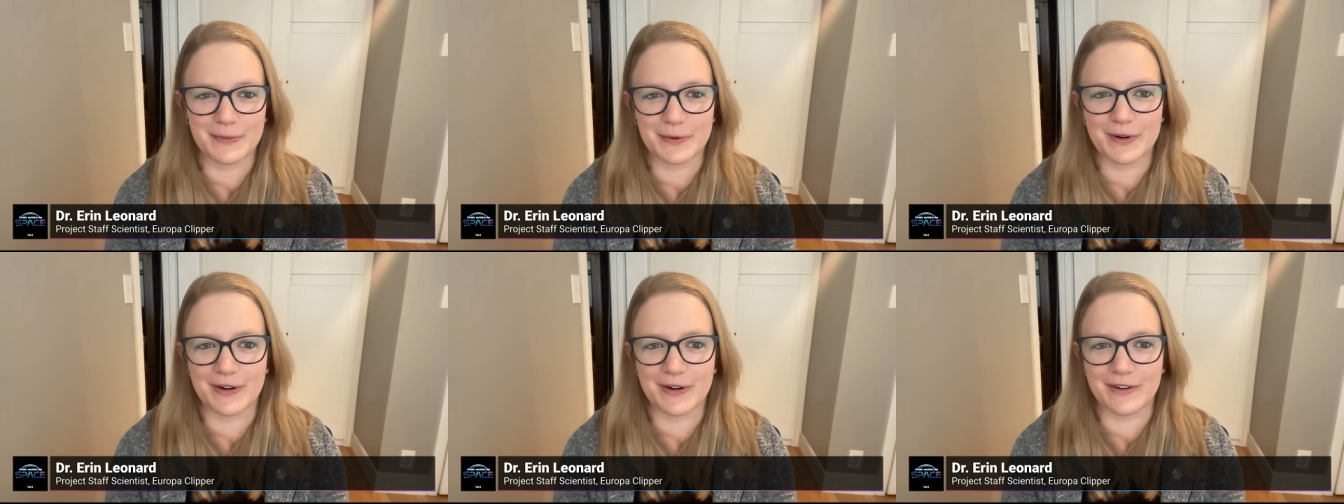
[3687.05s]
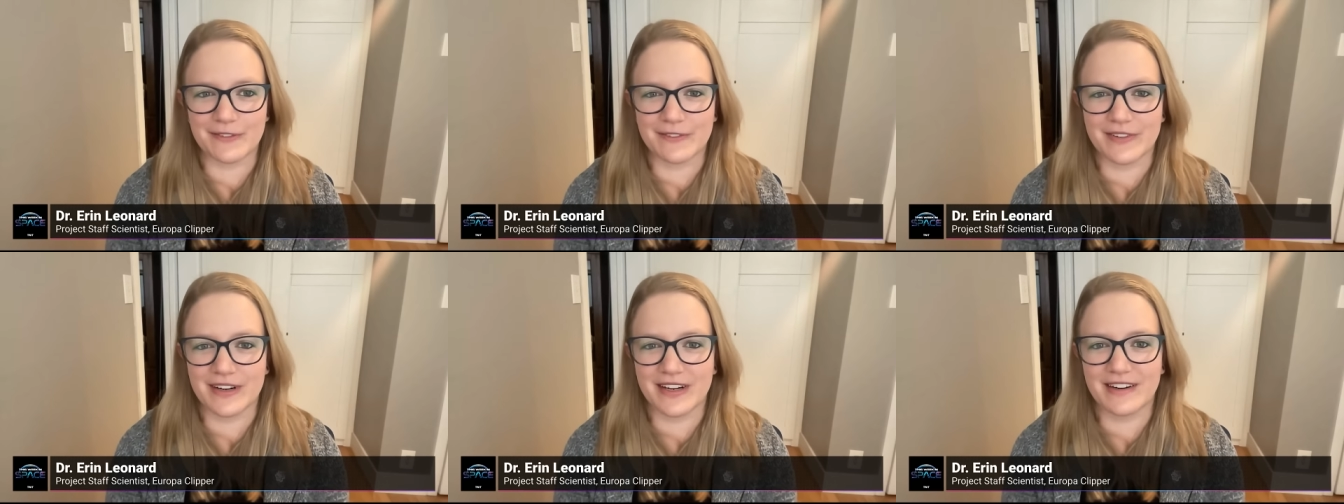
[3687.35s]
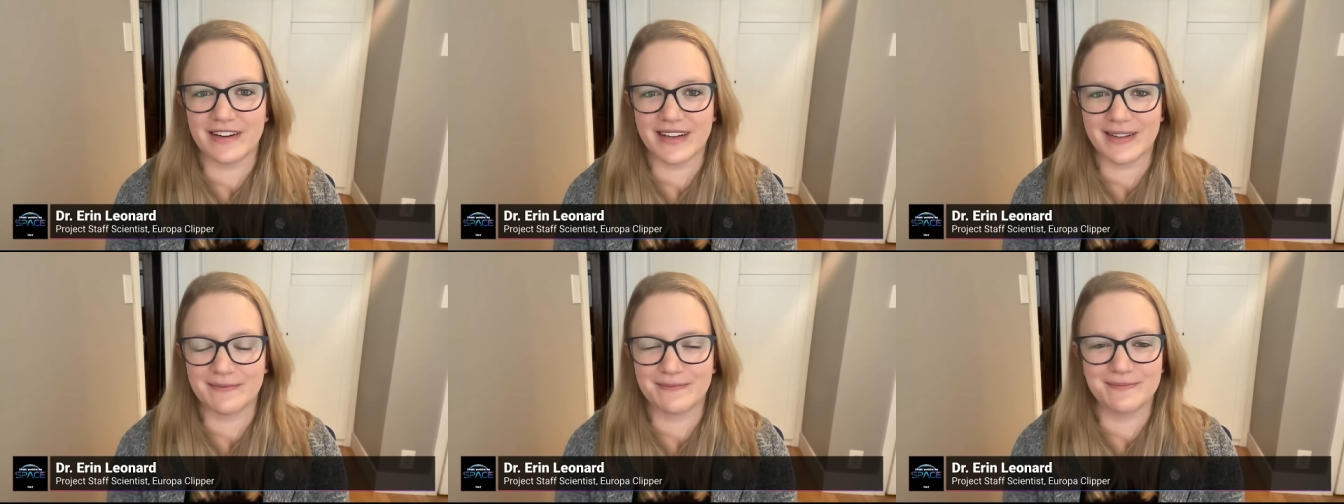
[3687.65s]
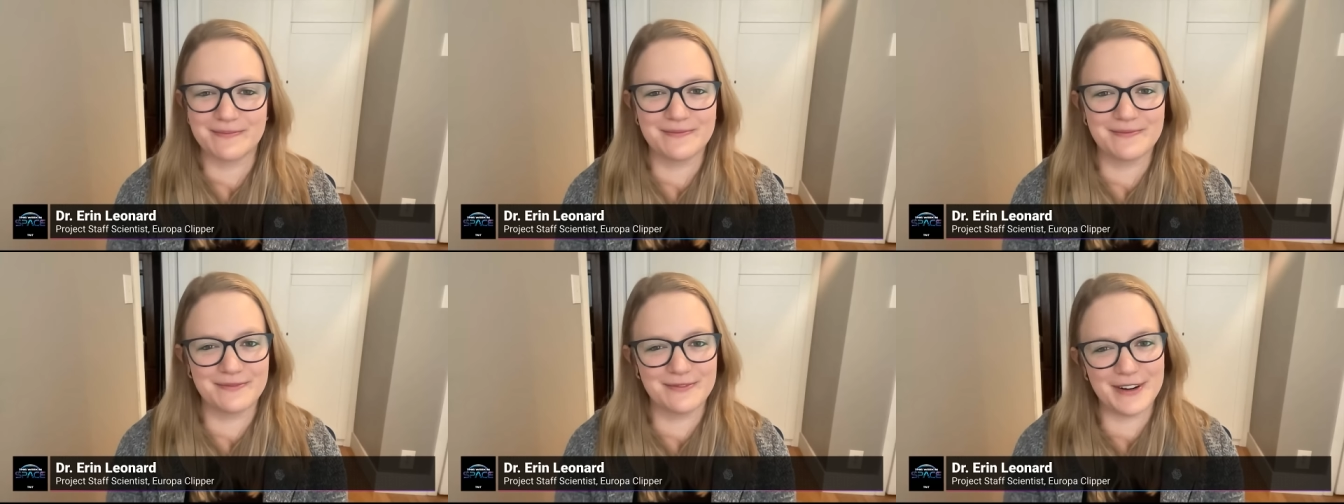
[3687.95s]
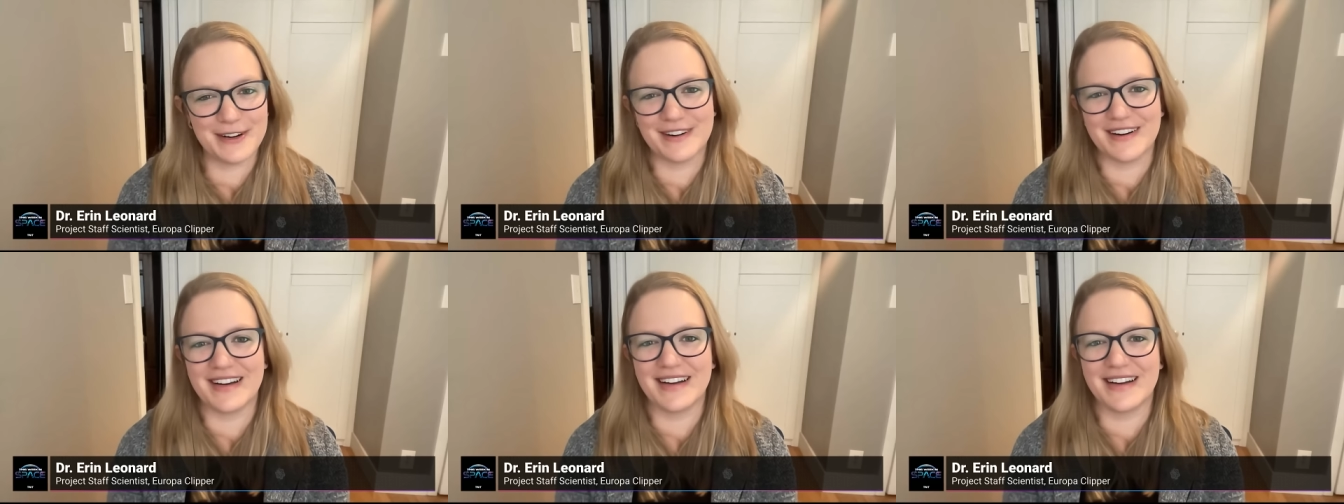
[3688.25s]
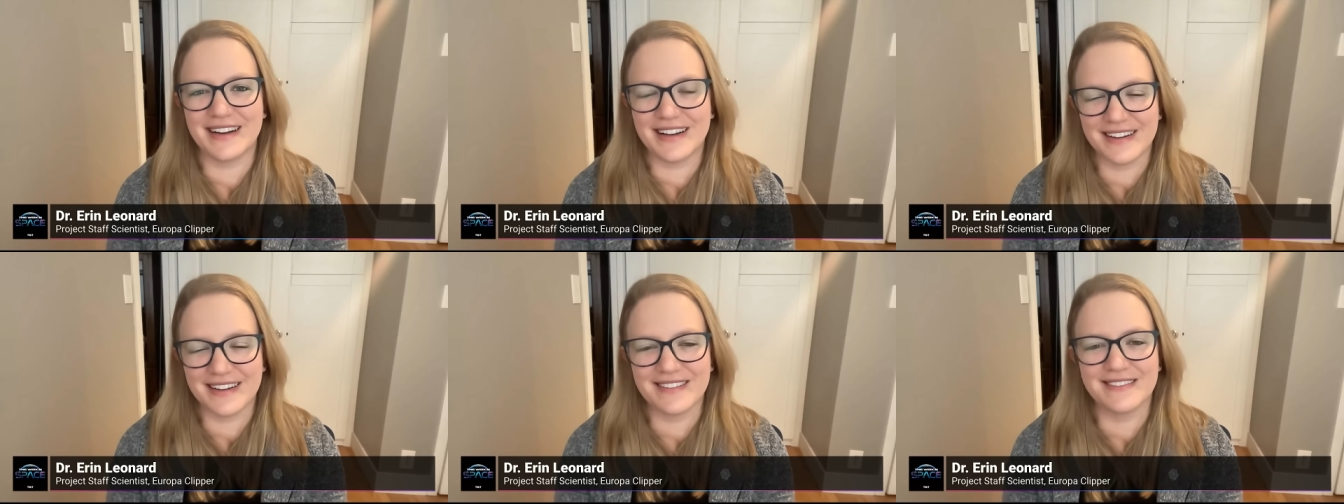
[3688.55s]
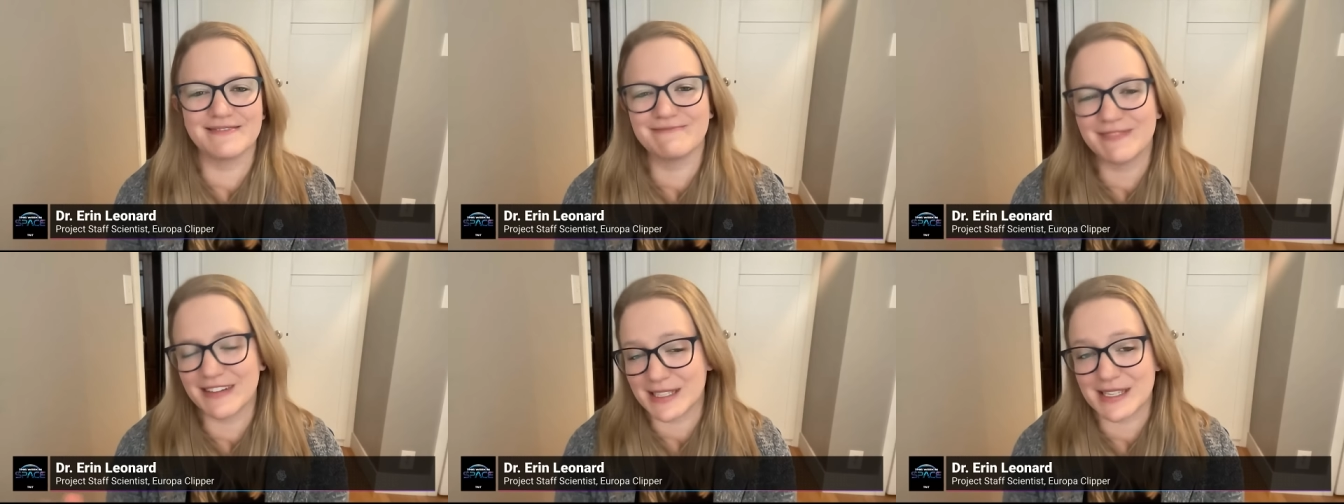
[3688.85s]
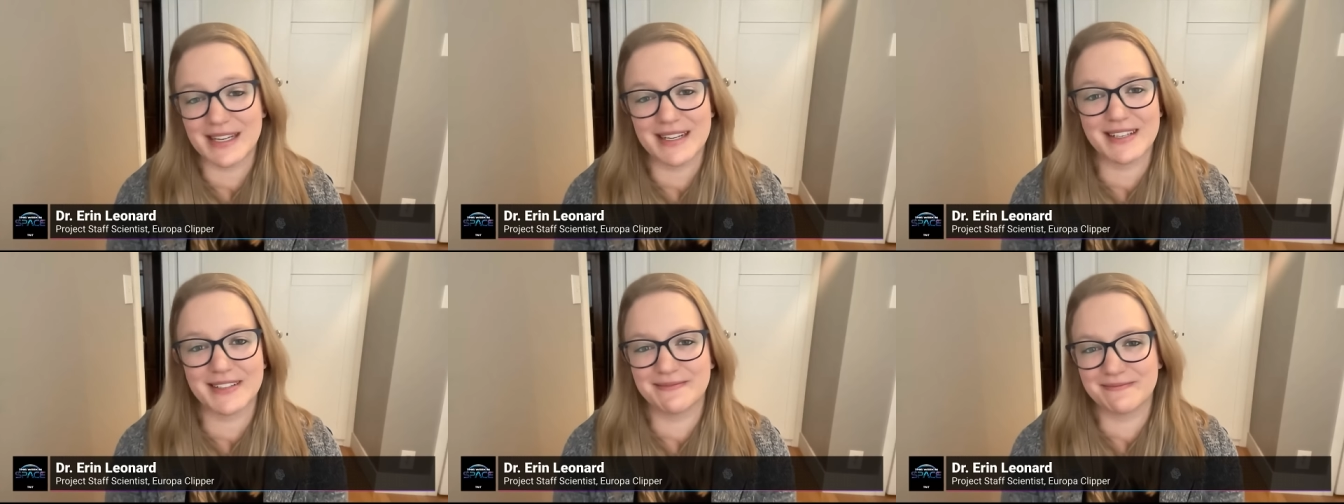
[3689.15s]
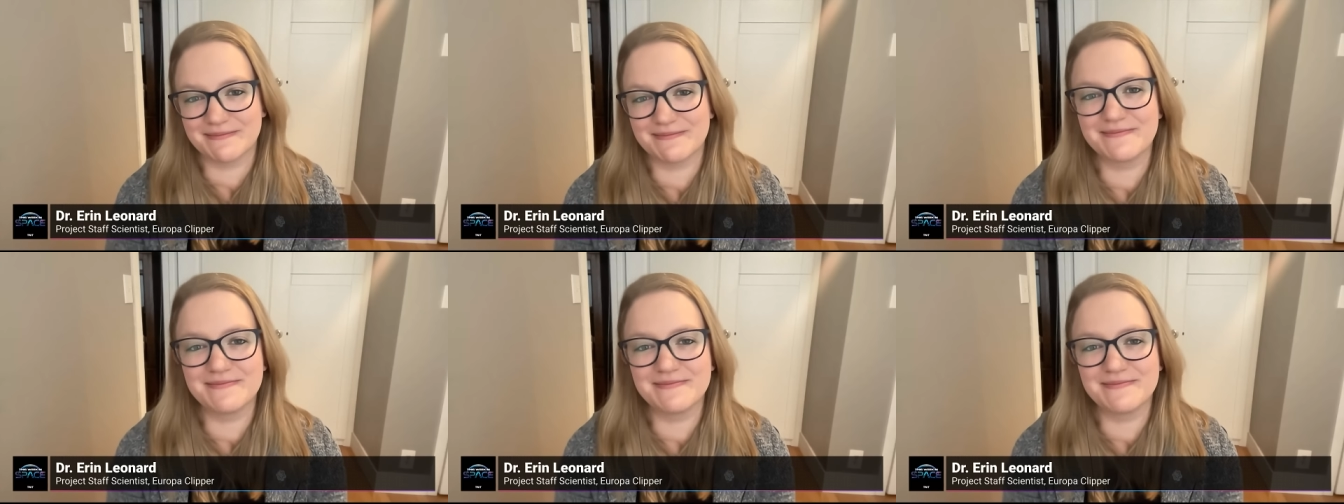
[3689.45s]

we're all very, very excited.